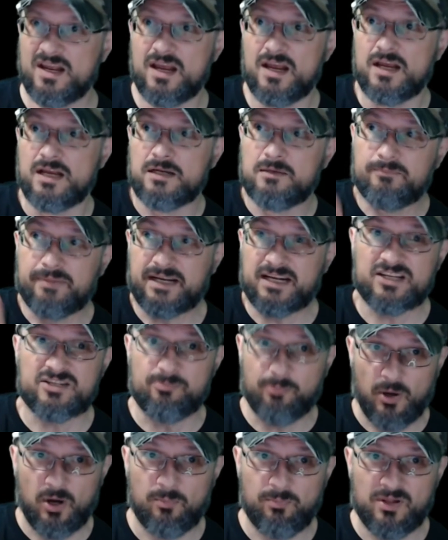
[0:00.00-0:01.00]
Because
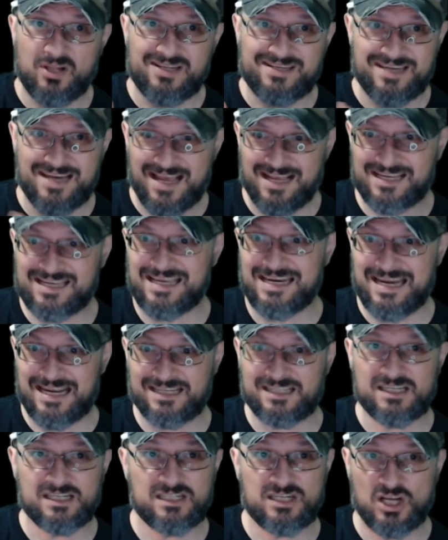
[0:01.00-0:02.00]
purple is not
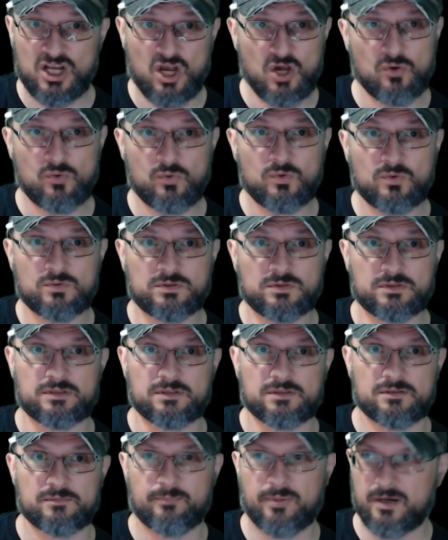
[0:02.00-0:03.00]
connected to gold.
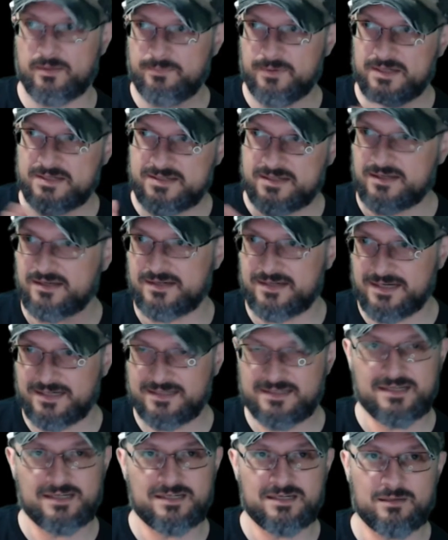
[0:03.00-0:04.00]
Purple is
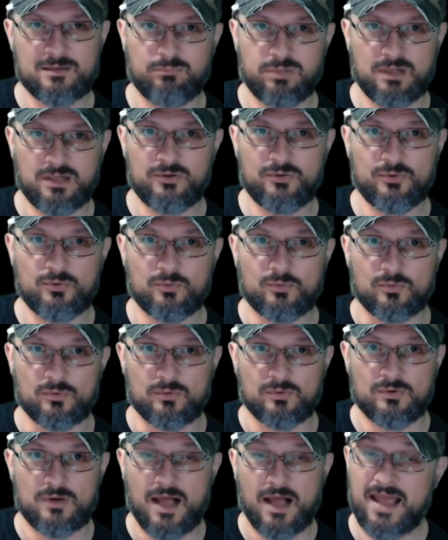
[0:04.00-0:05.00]
connected to blue.
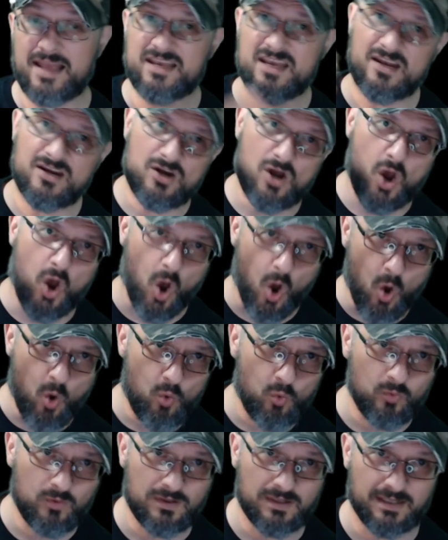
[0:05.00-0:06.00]
I can
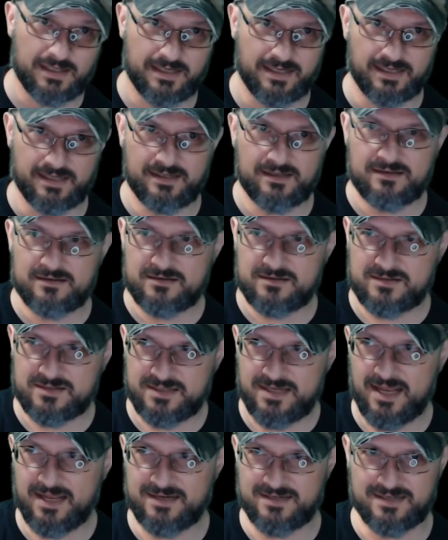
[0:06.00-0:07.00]
only
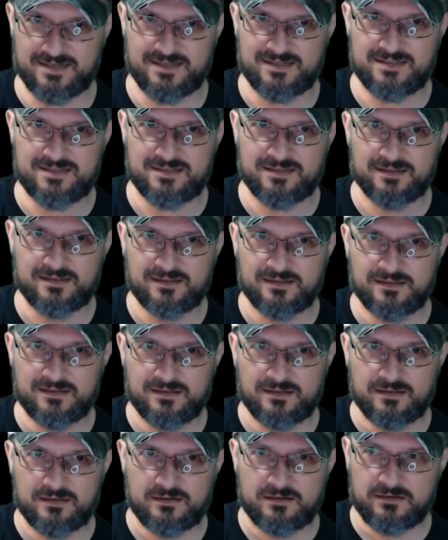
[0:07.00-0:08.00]
send it
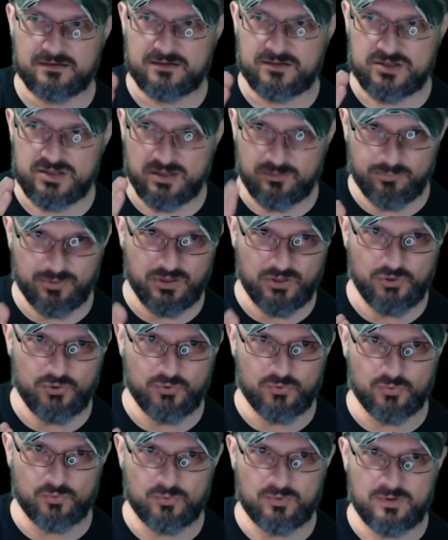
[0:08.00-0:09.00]
to
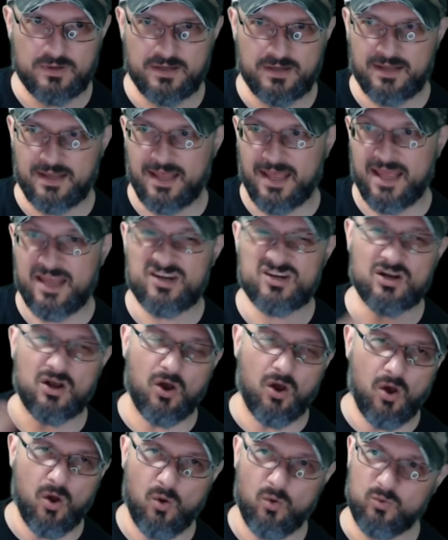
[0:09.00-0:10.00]
blue and
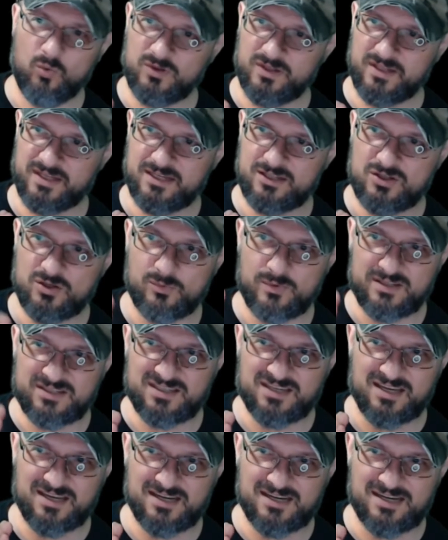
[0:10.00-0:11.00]
only to its
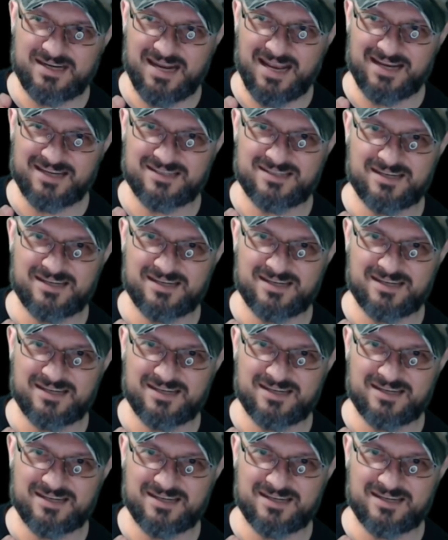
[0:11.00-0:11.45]
connected